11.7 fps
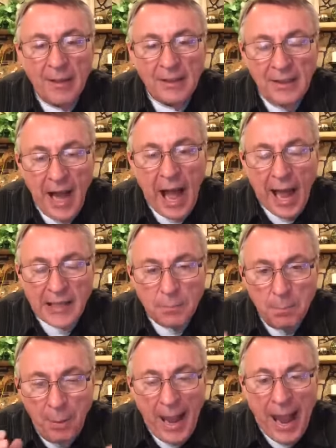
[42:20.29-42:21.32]
God's
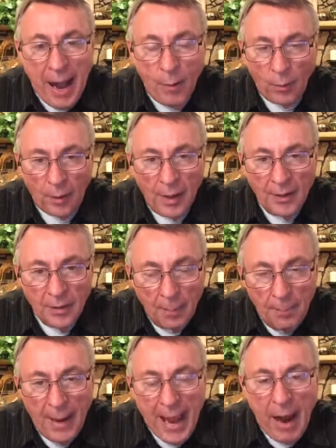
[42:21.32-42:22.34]
power, the
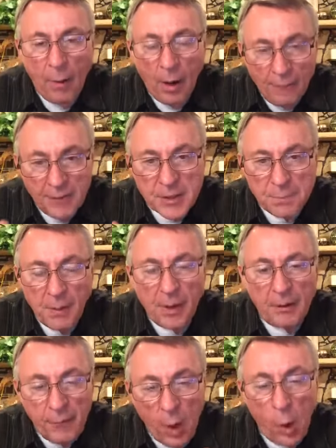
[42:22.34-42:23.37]
power of the Spirit
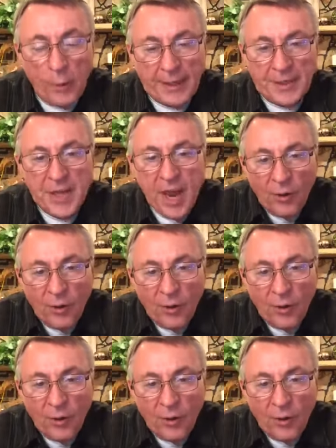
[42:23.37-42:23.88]
of holiness,